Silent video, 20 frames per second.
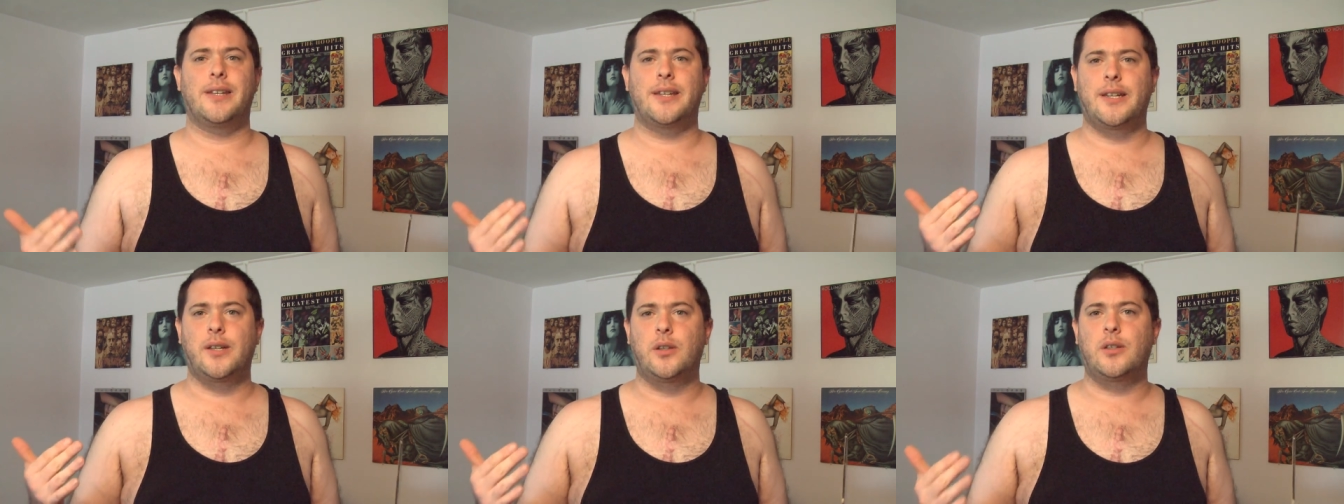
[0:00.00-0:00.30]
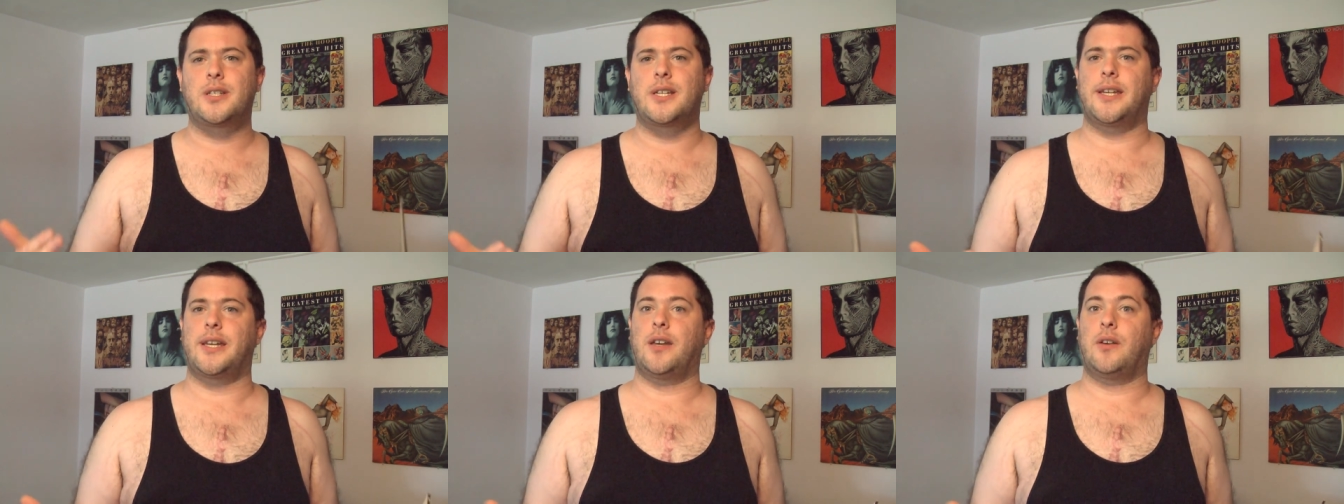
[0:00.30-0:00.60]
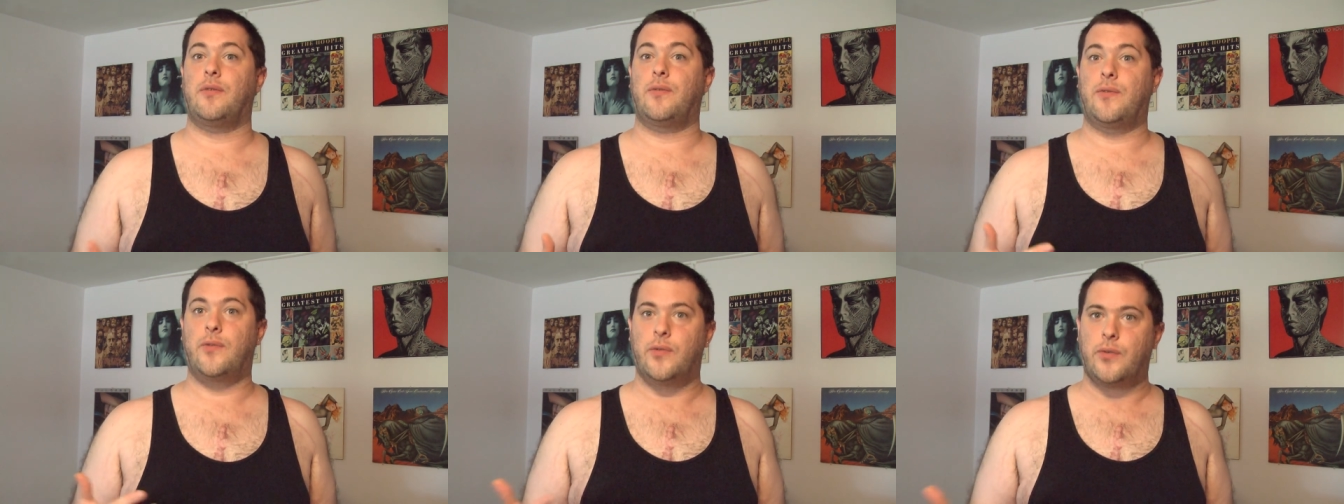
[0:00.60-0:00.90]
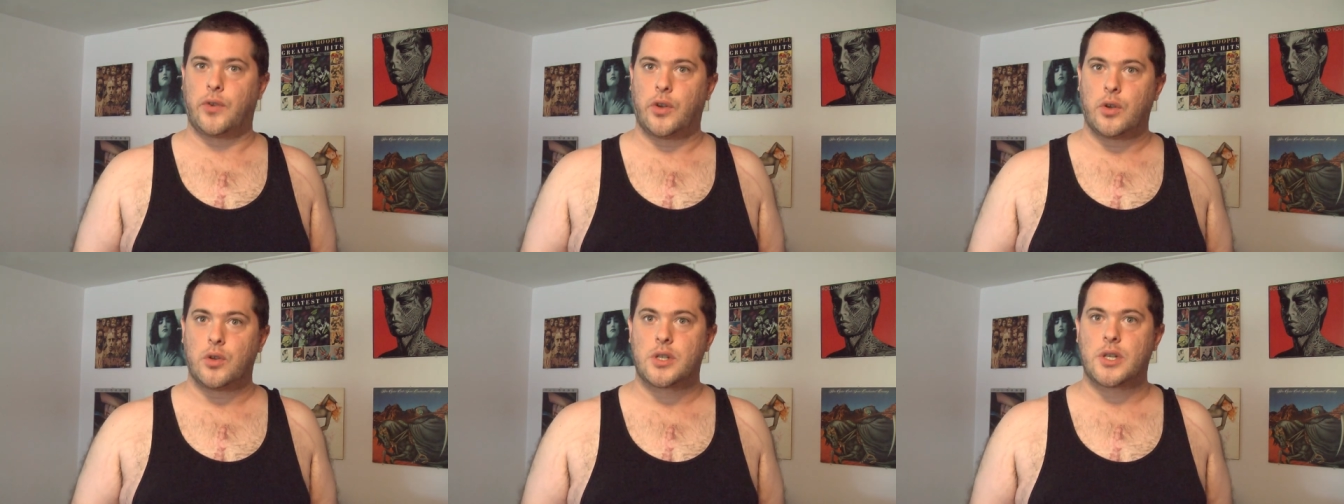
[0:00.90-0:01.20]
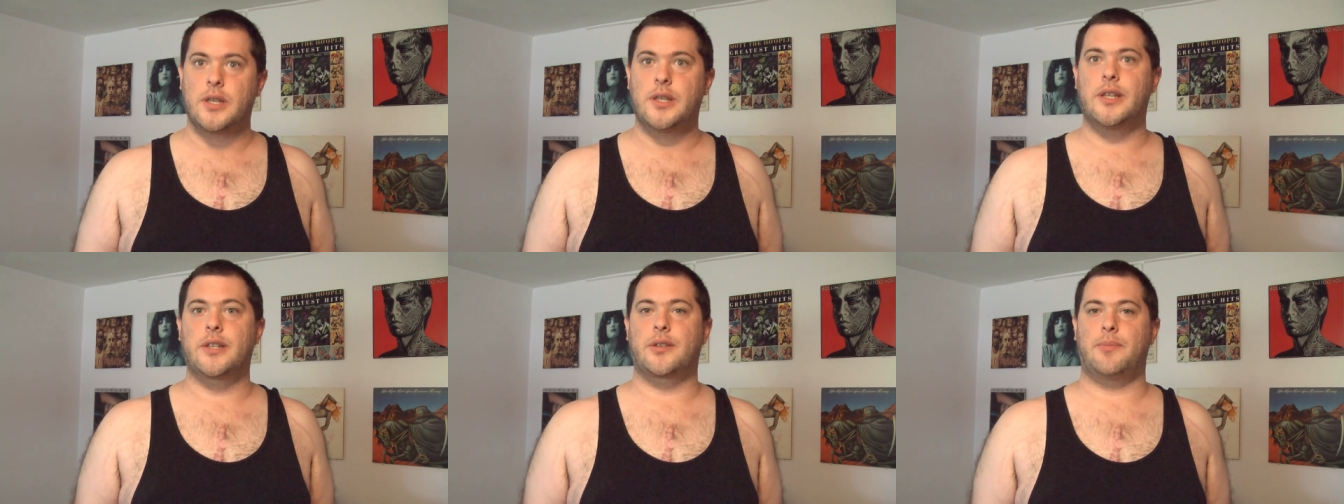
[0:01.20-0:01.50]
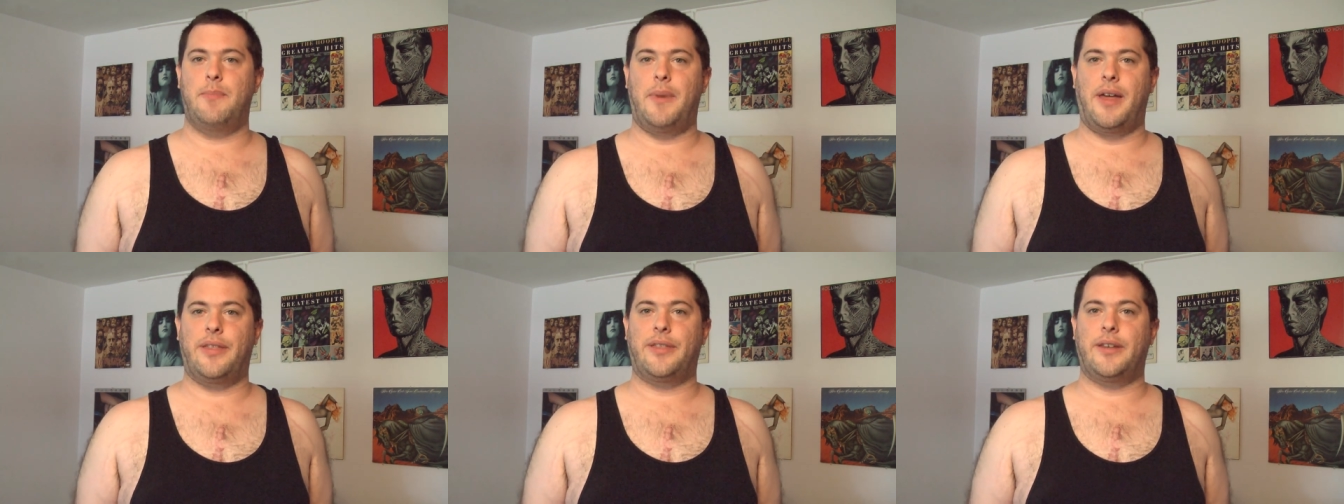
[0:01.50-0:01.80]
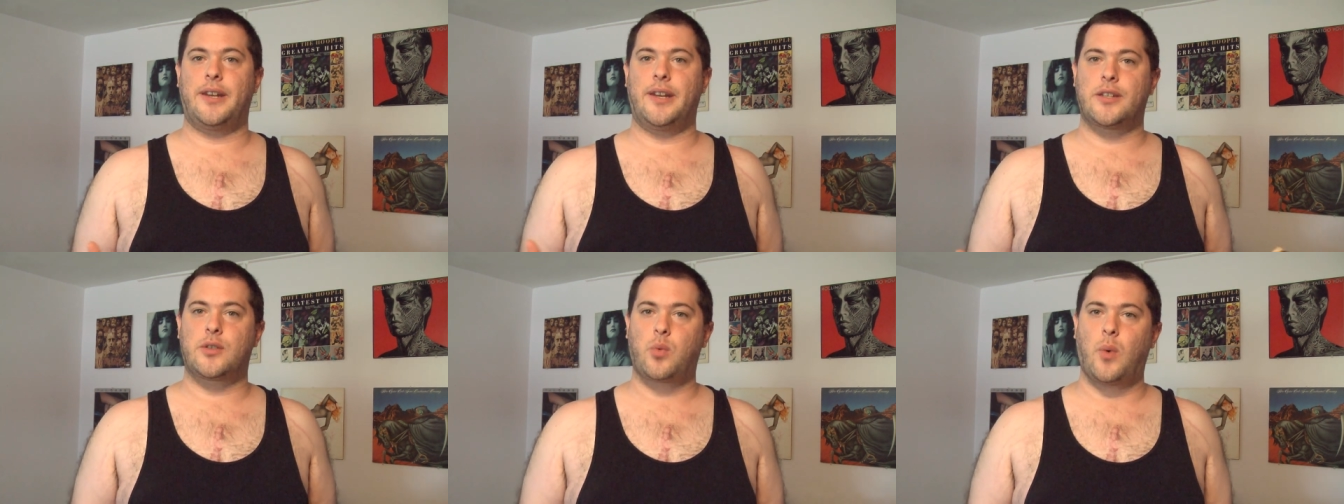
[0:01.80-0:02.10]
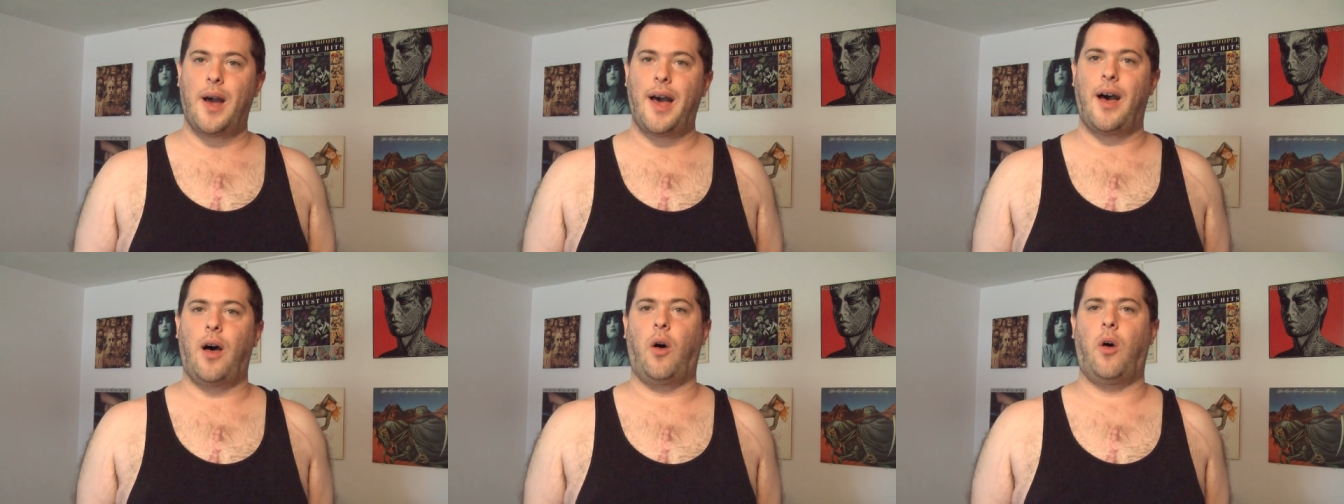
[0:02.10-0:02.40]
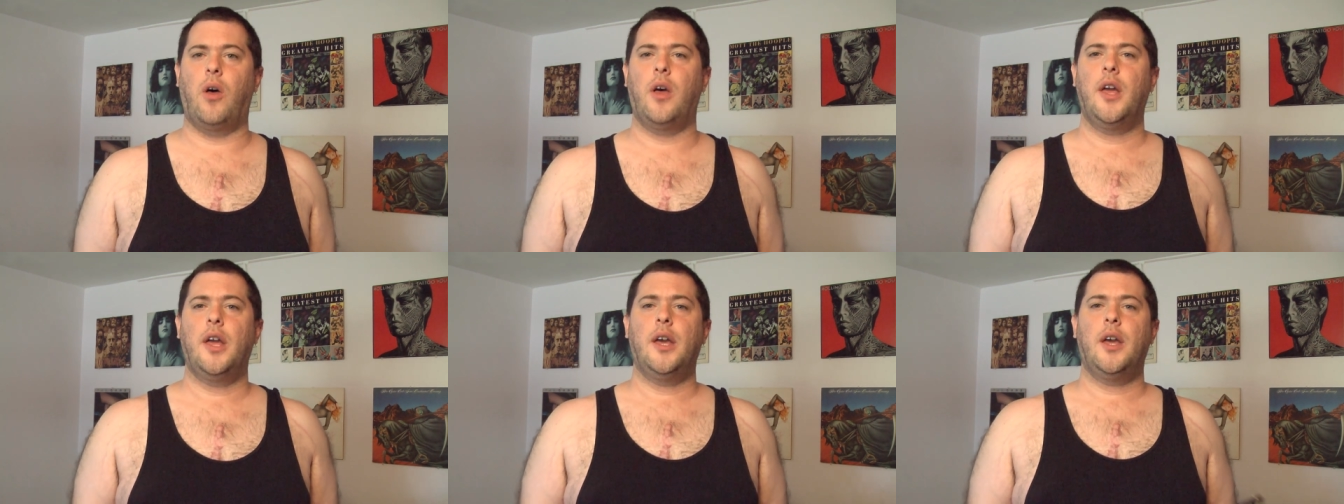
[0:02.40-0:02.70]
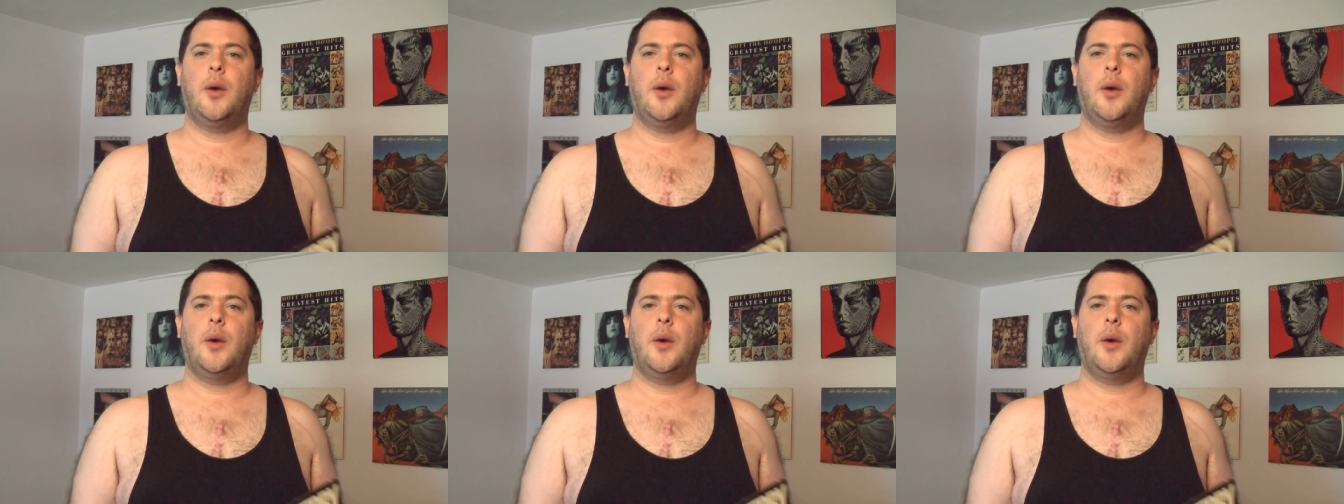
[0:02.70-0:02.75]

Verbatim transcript: guilty of using this method as well.